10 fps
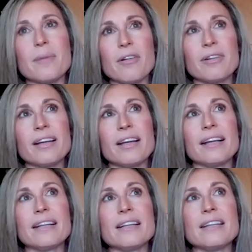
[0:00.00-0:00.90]
about,
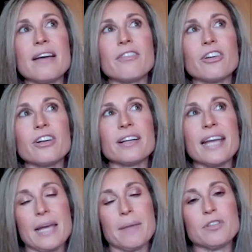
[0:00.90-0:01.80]
never
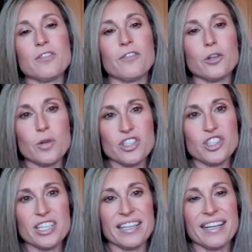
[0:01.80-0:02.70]
came to
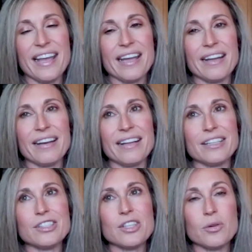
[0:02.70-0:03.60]
fruition. And
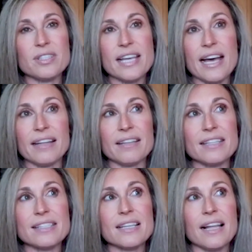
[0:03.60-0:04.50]
it's so
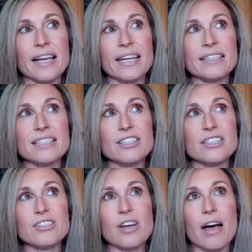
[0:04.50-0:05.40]
sad. This client
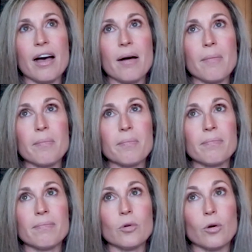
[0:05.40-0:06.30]

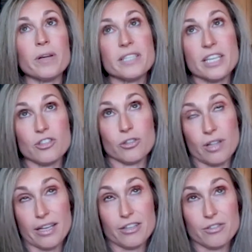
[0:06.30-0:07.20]
or potential
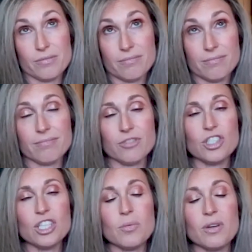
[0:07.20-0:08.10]
client,
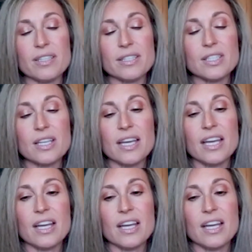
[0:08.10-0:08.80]
she was